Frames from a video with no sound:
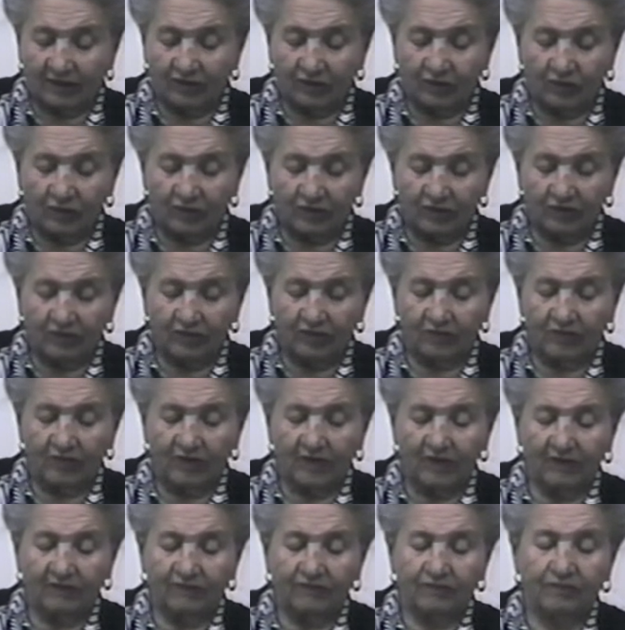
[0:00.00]
I didn't want to
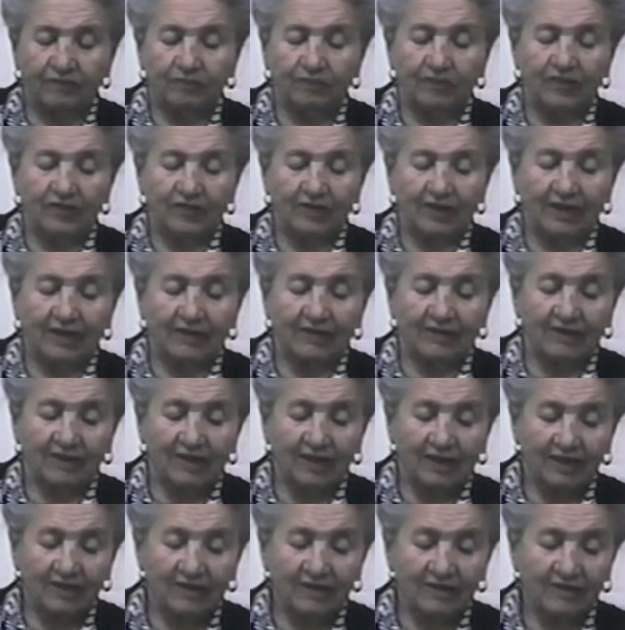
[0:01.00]
leave, but
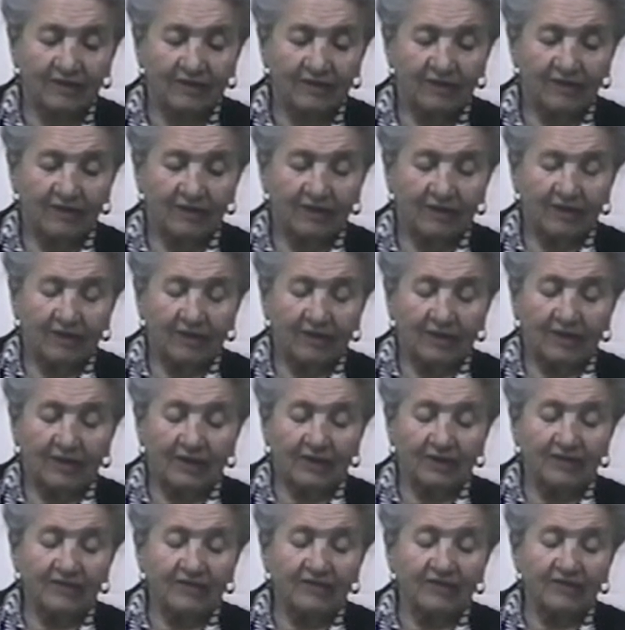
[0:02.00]
Andres
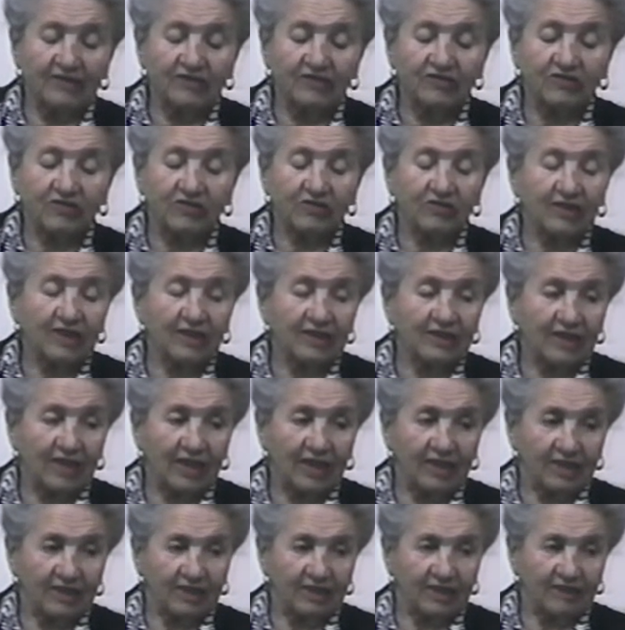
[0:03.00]
insisted that
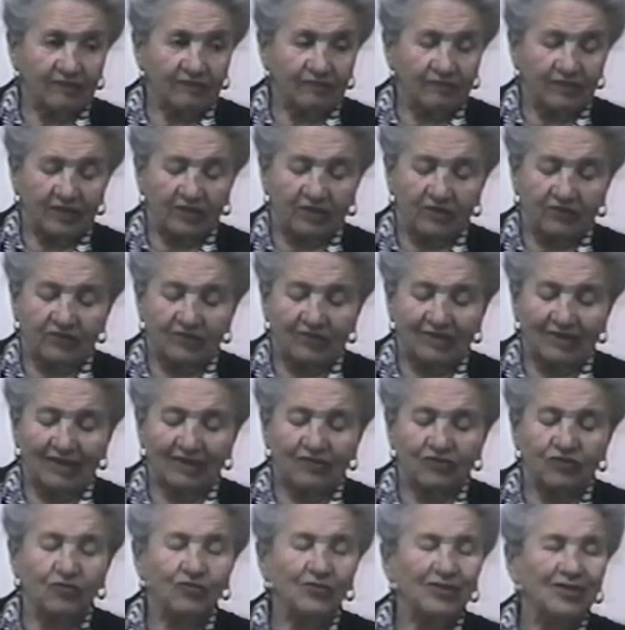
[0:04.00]
I leave because he
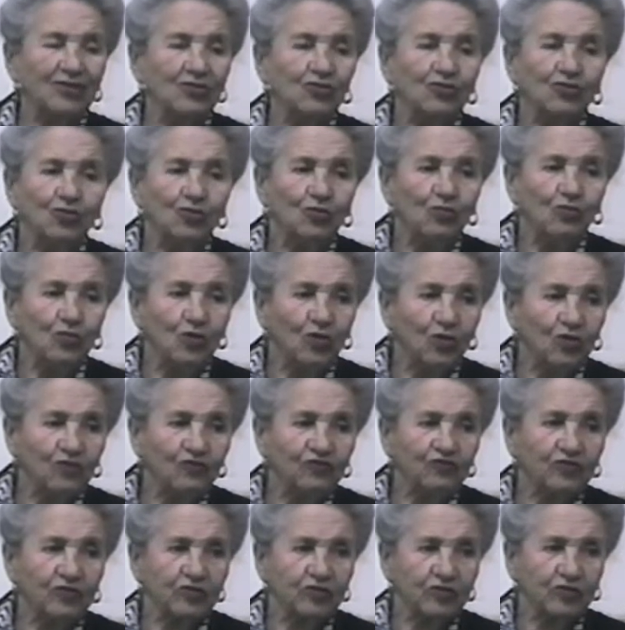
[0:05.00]
said, you can do
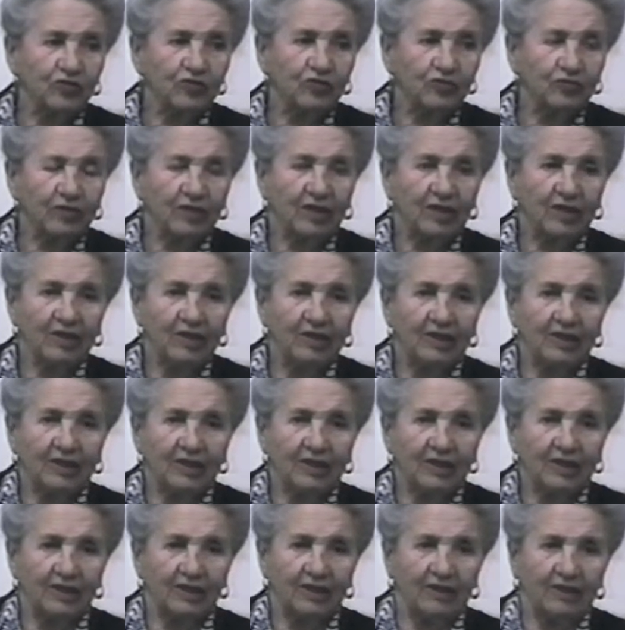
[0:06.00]
more for Cuba
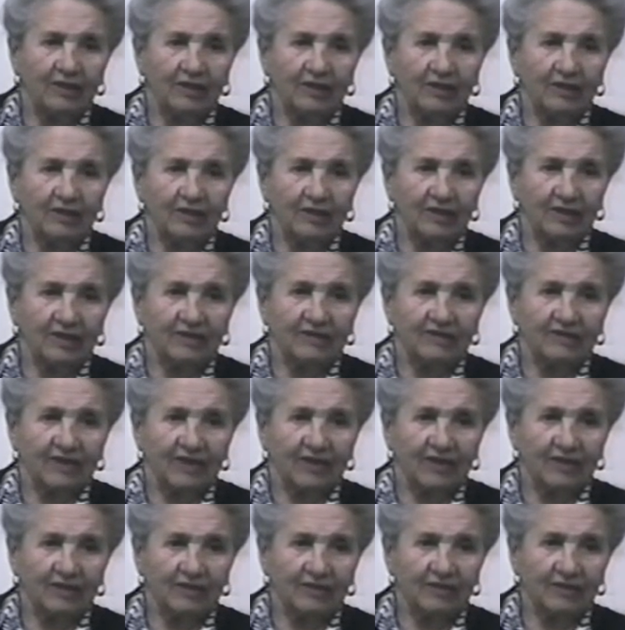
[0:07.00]
in the
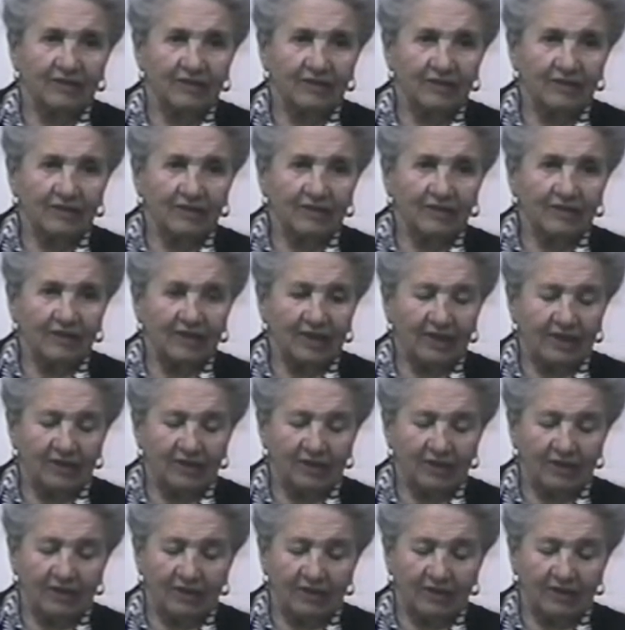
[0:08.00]
exile
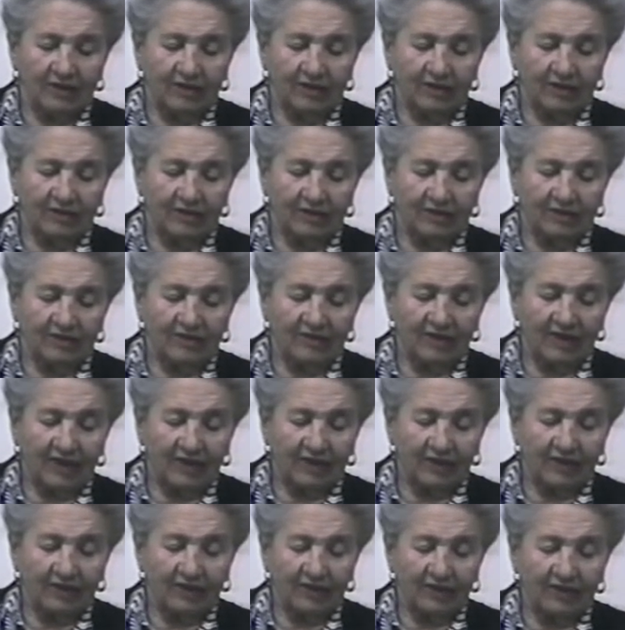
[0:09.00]
than in
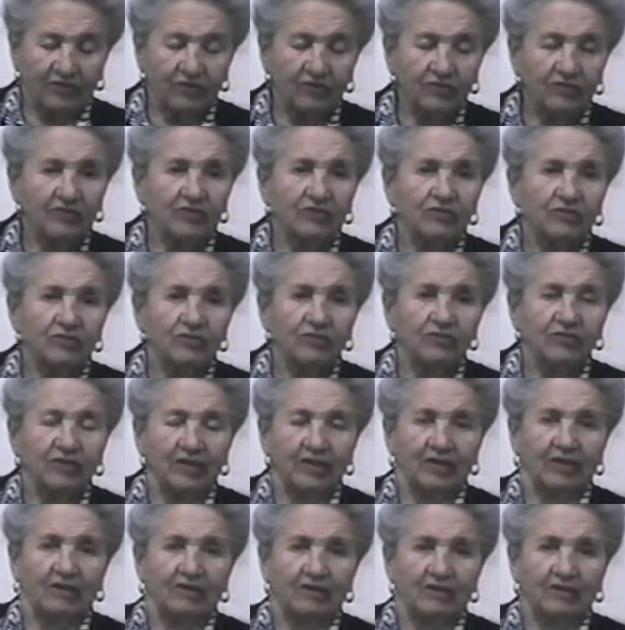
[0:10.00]
exile than you can do
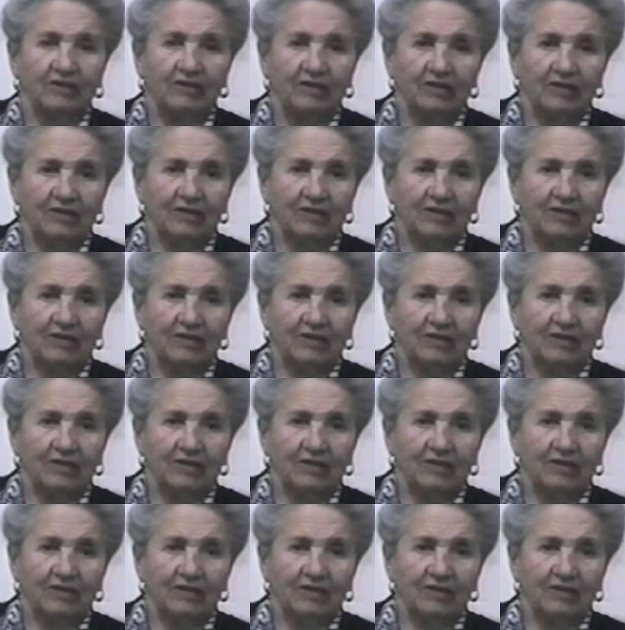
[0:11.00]
here.